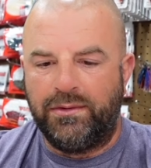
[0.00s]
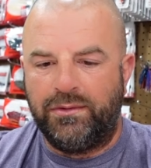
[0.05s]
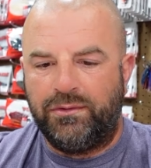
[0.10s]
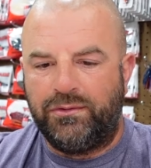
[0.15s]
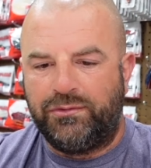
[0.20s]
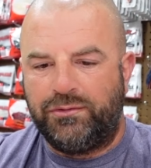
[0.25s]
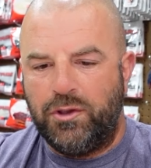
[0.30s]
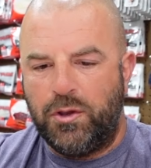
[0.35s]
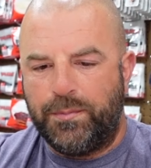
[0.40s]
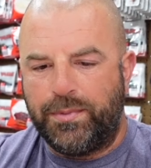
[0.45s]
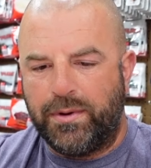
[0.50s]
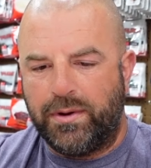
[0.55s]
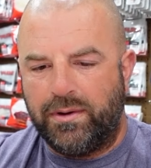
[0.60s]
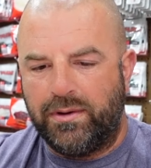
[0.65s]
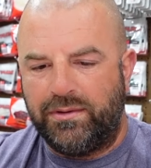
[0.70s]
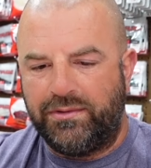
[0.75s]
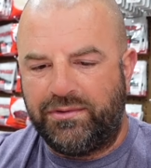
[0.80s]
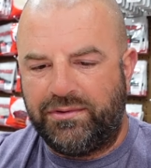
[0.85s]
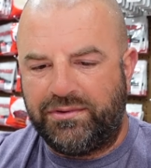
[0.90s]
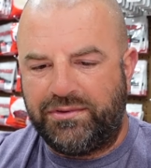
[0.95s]

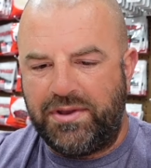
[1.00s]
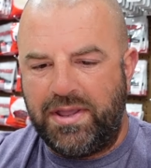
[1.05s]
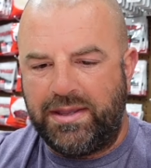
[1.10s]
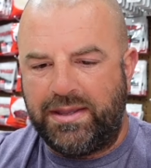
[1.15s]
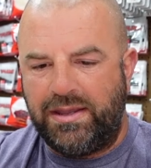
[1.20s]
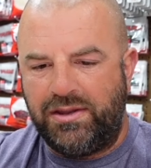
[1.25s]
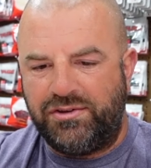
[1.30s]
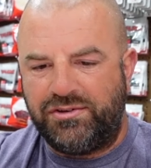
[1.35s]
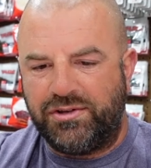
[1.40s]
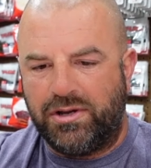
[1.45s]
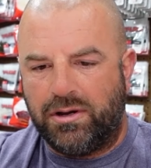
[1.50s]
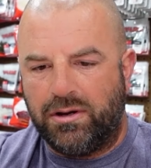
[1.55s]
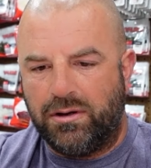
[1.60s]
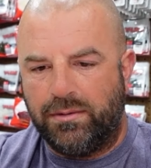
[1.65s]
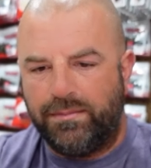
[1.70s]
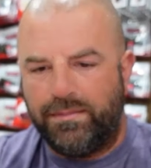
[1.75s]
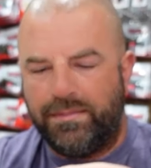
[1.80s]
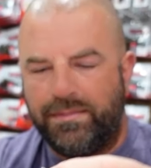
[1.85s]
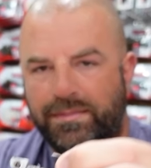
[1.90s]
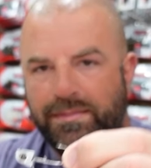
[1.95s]
Super sticky
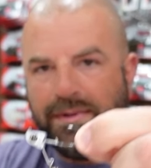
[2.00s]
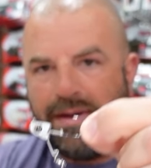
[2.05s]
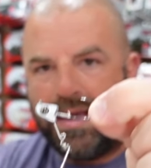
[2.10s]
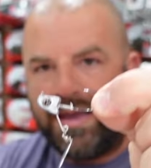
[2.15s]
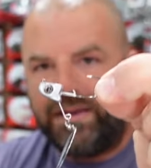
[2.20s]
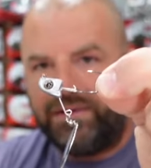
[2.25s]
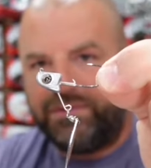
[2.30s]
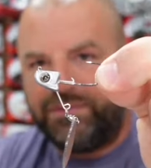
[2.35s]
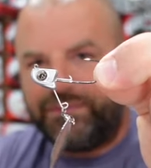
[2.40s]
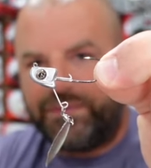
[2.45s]
sharp. Nice